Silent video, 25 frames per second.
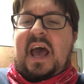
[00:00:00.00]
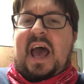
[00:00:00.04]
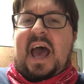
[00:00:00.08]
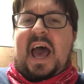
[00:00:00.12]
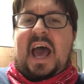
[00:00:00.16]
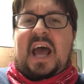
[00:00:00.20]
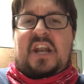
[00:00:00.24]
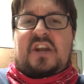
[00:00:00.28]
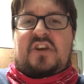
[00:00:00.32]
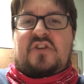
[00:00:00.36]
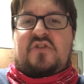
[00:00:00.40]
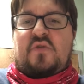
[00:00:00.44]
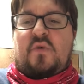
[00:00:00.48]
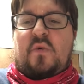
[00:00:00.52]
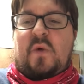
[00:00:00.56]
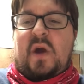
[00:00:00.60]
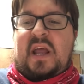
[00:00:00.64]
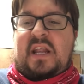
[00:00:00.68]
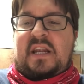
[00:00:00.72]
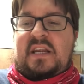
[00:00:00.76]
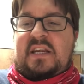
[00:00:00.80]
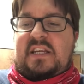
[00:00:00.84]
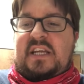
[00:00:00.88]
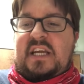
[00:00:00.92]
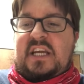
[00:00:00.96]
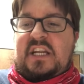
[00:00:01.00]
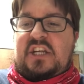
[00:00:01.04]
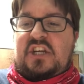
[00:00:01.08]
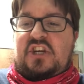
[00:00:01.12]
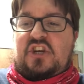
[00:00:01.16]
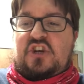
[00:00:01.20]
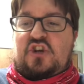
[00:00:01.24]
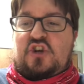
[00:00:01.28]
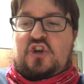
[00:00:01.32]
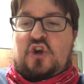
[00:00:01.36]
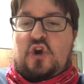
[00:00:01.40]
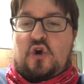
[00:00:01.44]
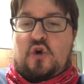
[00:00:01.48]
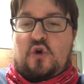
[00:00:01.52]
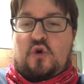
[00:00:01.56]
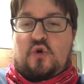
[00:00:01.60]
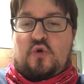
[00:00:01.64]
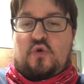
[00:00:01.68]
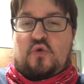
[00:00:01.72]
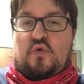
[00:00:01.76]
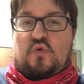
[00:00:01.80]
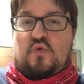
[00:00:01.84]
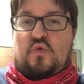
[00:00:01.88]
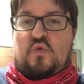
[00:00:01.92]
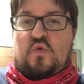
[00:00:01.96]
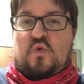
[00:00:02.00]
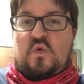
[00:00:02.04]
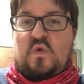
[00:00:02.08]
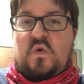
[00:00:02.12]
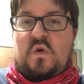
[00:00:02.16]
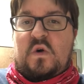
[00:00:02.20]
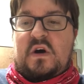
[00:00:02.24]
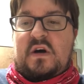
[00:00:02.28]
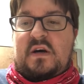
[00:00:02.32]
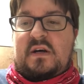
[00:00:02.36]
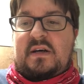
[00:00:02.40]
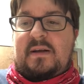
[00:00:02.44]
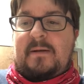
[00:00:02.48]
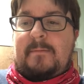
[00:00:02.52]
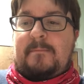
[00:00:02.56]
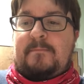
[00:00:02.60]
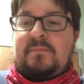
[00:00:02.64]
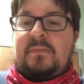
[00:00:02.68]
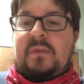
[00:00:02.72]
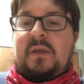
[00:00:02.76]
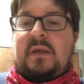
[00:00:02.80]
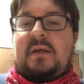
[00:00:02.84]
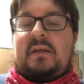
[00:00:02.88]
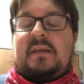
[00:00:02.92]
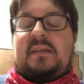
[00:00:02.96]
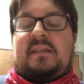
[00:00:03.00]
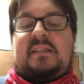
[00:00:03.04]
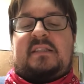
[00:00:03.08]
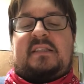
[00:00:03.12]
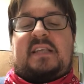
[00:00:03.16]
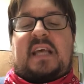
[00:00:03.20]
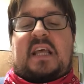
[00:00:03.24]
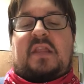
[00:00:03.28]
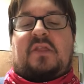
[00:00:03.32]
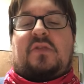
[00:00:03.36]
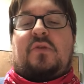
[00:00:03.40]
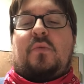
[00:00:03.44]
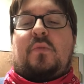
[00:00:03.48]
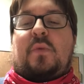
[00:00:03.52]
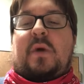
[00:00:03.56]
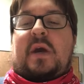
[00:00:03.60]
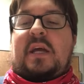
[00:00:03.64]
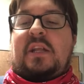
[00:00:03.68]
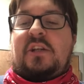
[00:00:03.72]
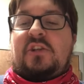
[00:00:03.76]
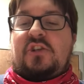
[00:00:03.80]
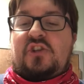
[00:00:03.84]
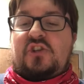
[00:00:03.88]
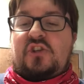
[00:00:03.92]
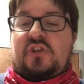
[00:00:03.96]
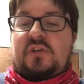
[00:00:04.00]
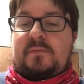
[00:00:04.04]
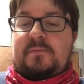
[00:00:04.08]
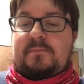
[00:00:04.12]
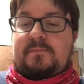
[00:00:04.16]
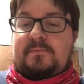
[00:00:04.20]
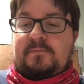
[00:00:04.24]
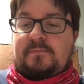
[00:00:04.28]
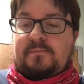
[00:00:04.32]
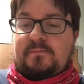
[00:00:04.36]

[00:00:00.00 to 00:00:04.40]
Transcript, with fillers: and twenty-two, said the witch.